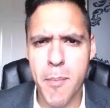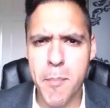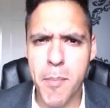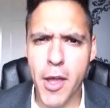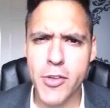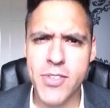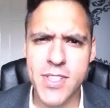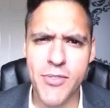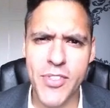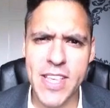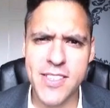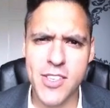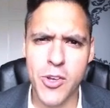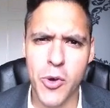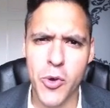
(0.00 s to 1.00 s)
Most of
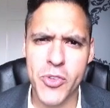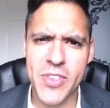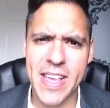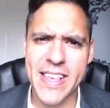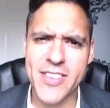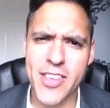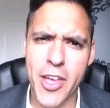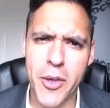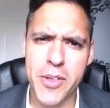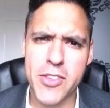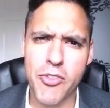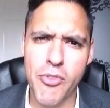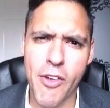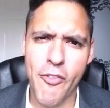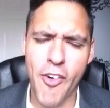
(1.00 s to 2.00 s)
this course is going
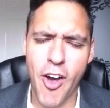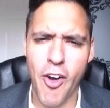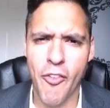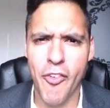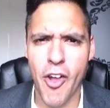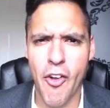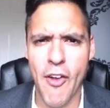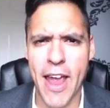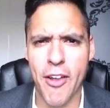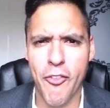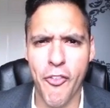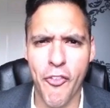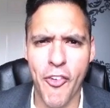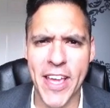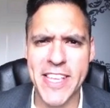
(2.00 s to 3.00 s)
to revolve around
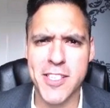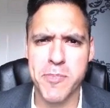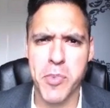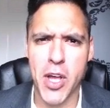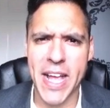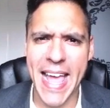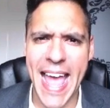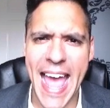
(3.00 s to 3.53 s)
Facebook